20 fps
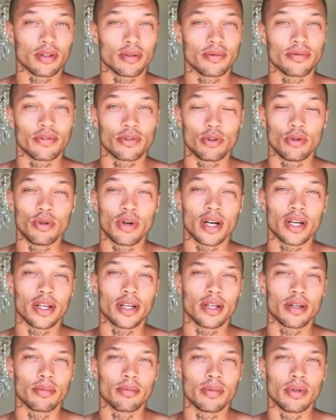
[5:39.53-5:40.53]
on for who I
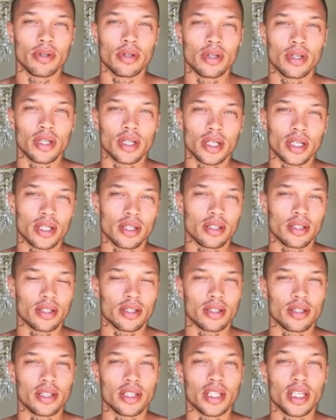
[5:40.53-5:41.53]
am, and
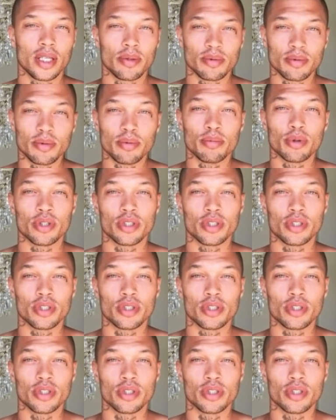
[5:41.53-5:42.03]
uh, it keeps me